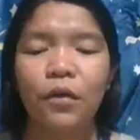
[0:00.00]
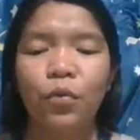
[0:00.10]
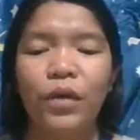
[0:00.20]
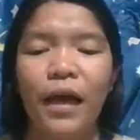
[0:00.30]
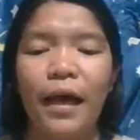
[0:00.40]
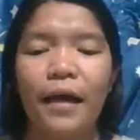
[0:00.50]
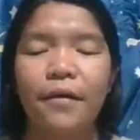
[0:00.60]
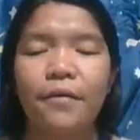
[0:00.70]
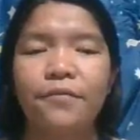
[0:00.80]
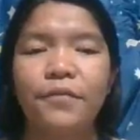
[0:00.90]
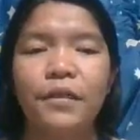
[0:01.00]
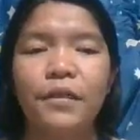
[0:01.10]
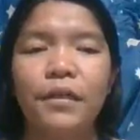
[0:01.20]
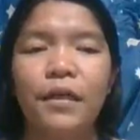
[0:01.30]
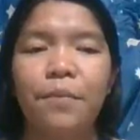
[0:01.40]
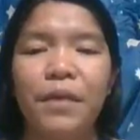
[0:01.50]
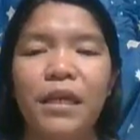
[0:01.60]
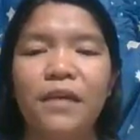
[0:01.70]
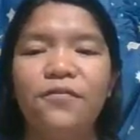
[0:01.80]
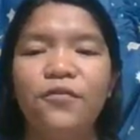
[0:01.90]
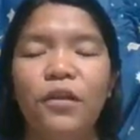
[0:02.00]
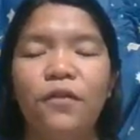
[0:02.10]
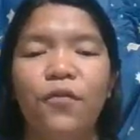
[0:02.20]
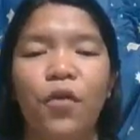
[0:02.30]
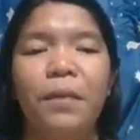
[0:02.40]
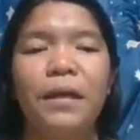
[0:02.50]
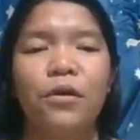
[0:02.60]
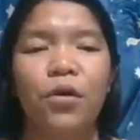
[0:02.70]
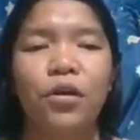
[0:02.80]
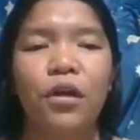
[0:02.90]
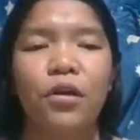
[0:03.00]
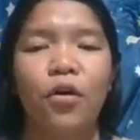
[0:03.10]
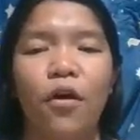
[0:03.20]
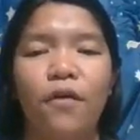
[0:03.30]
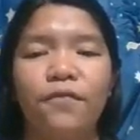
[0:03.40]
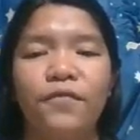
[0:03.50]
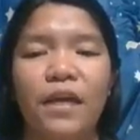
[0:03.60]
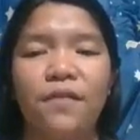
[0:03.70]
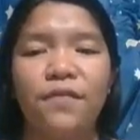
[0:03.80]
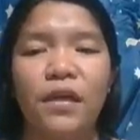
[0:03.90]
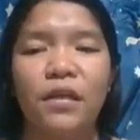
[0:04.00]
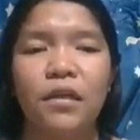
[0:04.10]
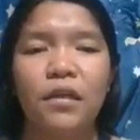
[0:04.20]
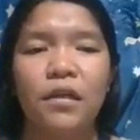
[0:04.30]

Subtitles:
we have meaningful verbal learning of David